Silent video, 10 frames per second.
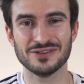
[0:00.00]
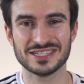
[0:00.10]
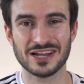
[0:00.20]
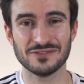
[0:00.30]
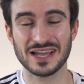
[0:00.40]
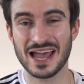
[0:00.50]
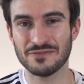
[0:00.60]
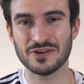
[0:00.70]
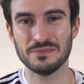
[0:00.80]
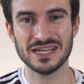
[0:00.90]
yourself that
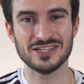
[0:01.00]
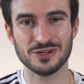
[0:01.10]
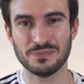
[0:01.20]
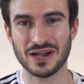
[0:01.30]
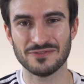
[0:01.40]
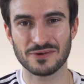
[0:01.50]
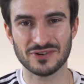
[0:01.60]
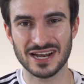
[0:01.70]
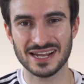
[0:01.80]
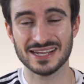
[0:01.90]
every piece you buy from
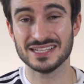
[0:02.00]
Rick